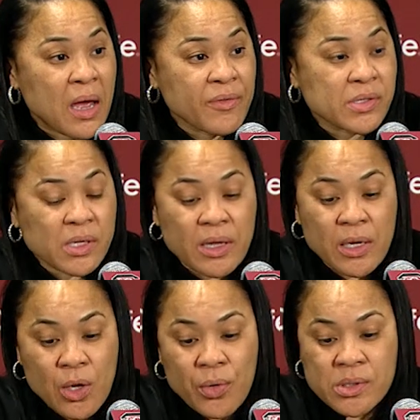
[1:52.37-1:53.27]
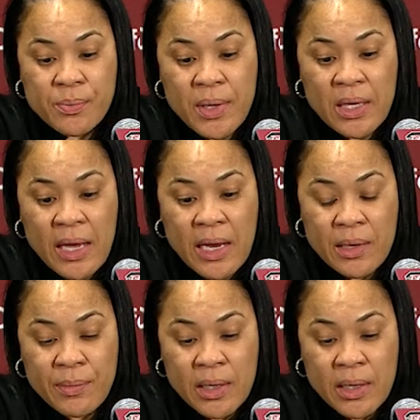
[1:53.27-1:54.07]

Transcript: Obviously, they know it's a big game.